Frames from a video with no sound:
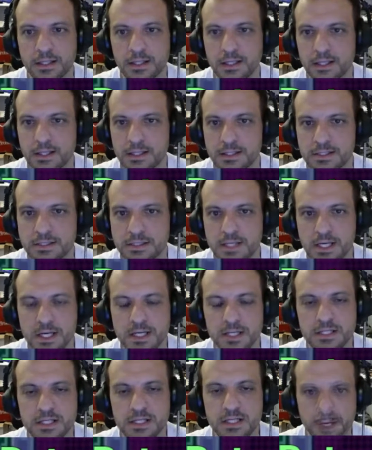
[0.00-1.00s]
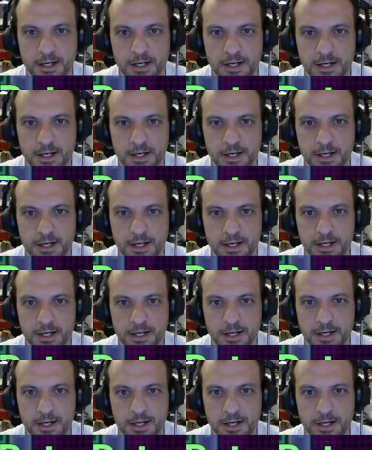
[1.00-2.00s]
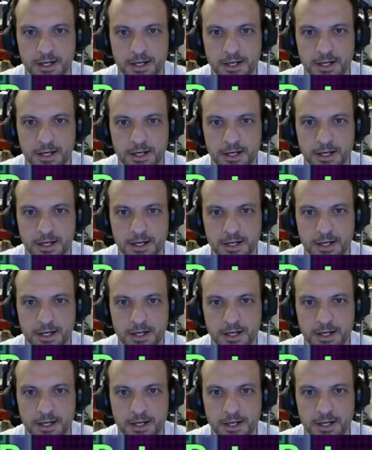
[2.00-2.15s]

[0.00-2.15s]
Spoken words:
keys. Dynamite Dux, by the way,